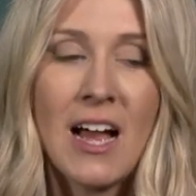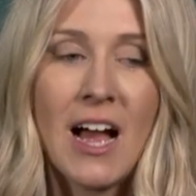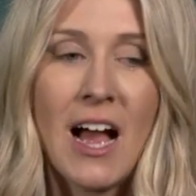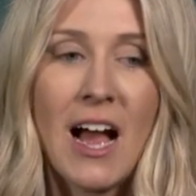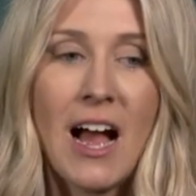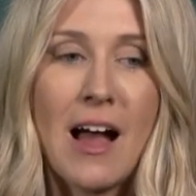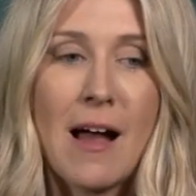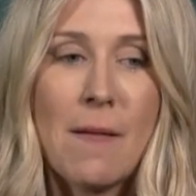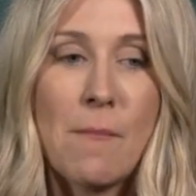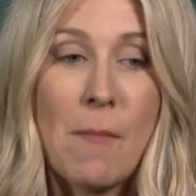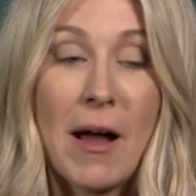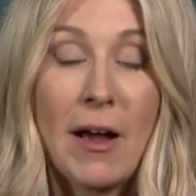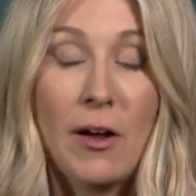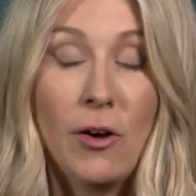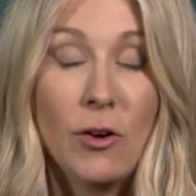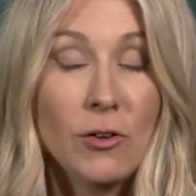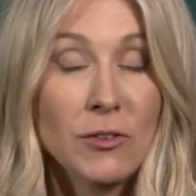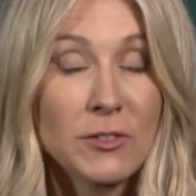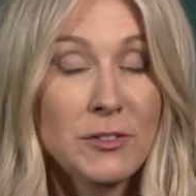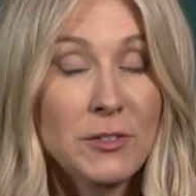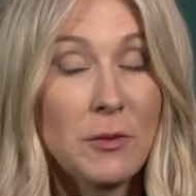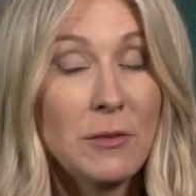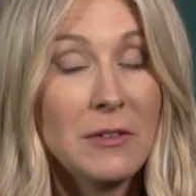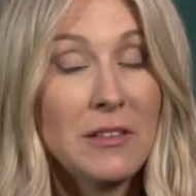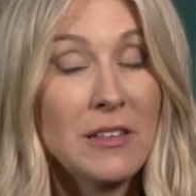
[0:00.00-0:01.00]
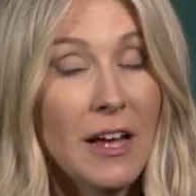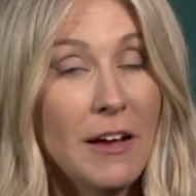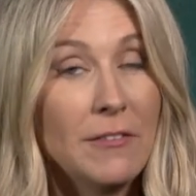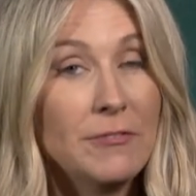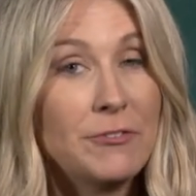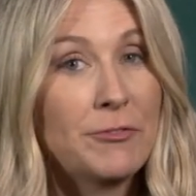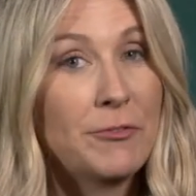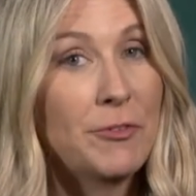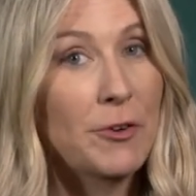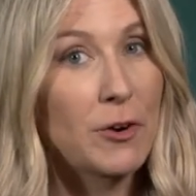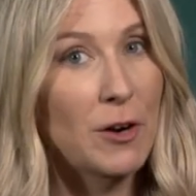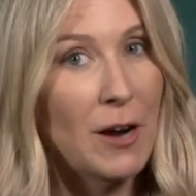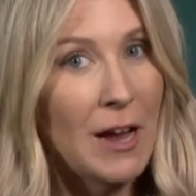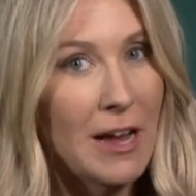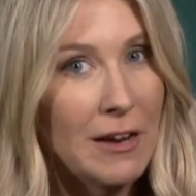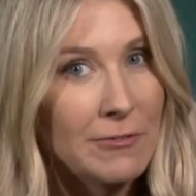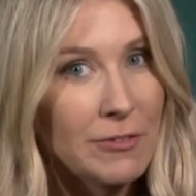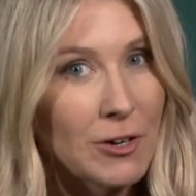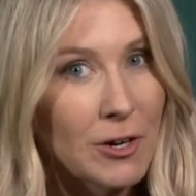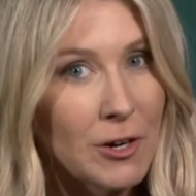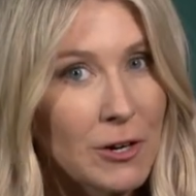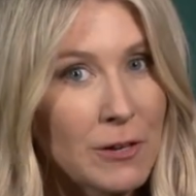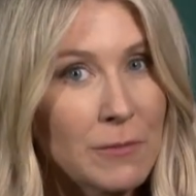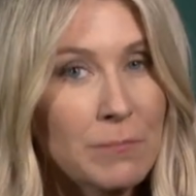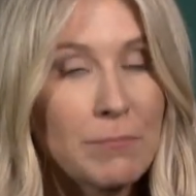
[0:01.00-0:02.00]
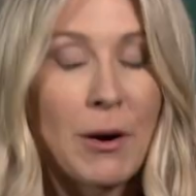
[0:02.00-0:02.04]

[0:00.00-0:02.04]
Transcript: Um, I also loved Forever,